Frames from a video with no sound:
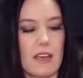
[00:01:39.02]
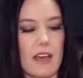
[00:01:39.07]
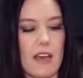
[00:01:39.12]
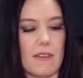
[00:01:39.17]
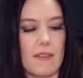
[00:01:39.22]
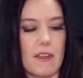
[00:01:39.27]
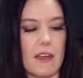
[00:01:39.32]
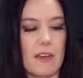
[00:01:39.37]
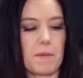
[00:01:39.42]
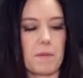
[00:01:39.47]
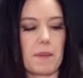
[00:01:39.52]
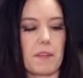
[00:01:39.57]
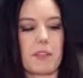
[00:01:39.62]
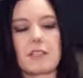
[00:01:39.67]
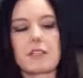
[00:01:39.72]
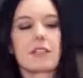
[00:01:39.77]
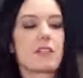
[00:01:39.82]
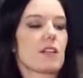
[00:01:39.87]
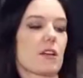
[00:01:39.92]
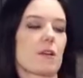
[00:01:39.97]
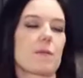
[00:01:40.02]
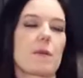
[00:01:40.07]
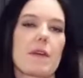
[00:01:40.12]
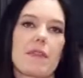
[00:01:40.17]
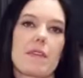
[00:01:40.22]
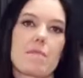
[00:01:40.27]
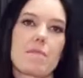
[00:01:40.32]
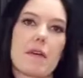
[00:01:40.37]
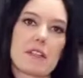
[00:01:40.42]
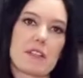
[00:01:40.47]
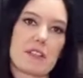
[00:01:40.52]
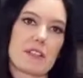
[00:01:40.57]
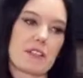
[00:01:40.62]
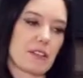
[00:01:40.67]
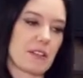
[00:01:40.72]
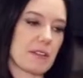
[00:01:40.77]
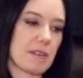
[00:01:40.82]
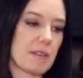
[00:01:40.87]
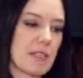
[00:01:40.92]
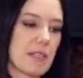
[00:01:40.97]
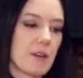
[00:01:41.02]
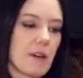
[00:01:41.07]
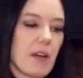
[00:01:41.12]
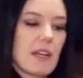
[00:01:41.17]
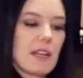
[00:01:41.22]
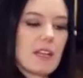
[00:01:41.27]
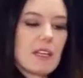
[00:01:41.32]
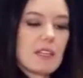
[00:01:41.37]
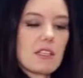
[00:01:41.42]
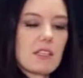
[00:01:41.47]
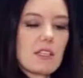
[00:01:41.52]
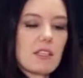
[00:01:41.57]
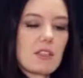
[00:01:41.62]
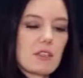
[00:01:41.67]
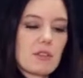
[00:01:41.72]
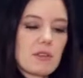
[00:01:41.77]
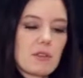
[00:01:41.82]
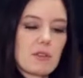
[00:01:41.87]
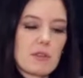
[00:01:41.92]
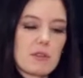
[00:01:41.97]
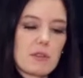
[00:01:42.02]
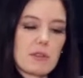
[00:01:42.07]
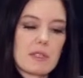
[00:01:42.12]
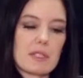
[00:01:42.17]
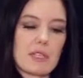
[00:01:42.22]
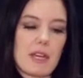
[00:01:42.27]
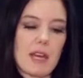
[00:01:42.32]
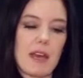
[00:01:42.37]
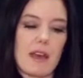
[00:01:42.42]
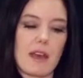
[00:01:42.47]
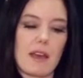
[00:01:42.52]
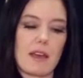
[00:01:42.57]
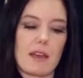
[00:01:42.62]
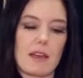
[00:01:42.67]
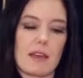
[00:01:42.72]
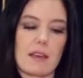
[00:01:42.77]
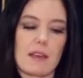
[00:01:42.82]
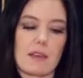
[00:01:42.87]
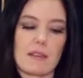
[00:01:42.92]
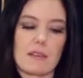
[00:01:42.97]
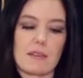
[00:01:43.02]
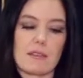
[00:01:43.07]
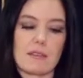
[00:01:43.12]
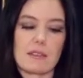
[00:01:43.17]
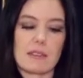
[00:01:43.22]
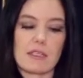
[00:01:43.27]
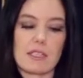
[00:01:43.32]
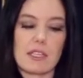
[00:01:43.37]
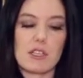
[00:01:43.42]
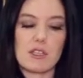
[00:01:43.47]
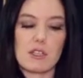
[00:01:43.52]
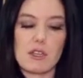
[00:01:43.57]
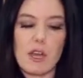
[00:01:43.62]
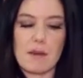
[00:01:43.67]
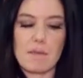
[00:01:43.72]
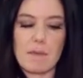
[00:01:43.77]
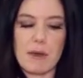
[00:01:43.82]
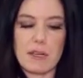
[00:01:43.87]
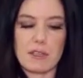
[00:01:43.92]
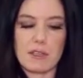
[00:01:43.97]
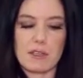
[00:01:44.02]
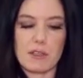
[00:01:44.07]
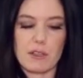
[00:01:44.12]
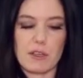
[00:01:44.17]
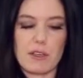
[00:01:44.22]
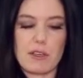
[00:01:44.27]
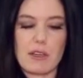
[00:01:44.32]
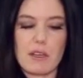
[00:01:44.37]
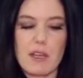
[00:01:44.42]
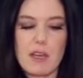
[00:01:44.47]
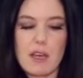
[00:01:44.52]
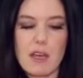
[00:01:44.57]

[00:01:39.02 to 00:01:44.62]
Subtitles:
And then we're going to start with the mustard. So I like to use Dijon mustard.